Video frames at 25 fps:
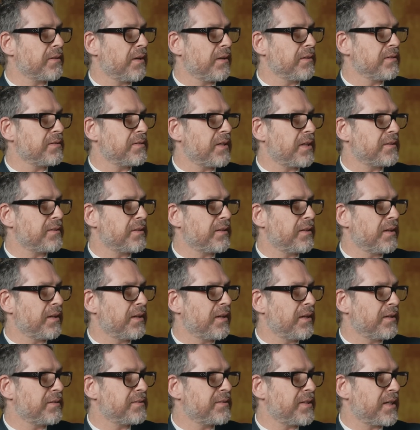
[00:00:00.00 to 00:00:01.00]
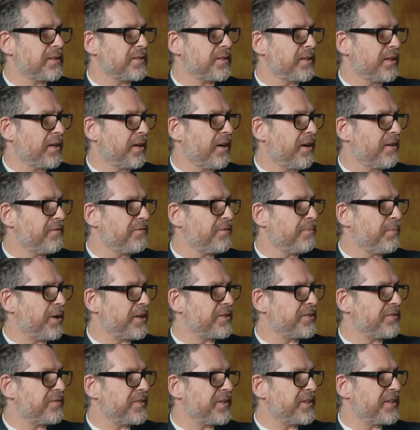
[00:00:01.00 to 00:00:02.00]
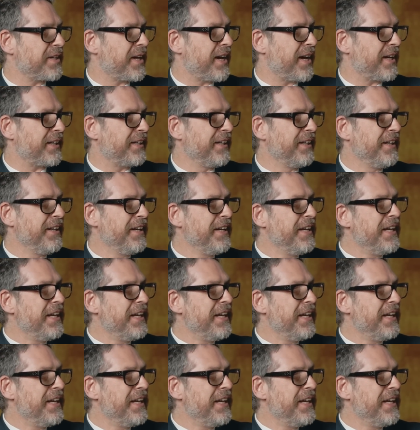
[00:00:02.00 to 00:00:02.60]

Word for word: on Saturday Saturday night for Match of the Day. Mm.